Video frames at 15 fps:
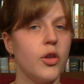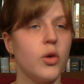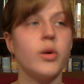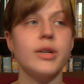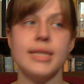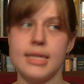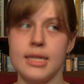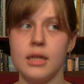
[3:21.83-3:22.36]
Although
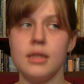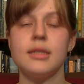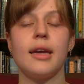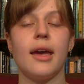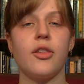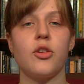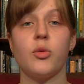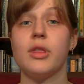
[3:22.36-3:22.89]
still
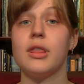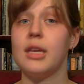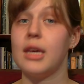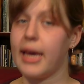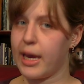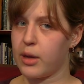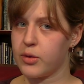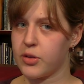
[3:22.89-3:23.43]
together with
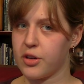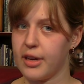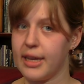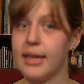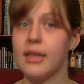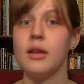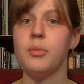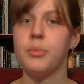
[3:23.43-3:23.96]
the
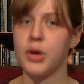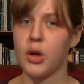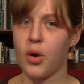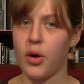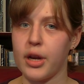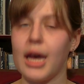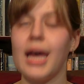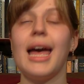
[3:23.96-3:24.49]
Ecuadorian,
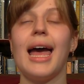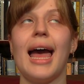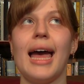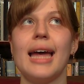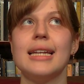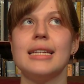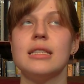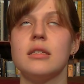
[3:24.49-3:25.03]
Bogota,
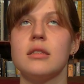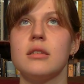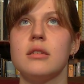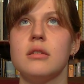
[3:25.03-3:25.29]
and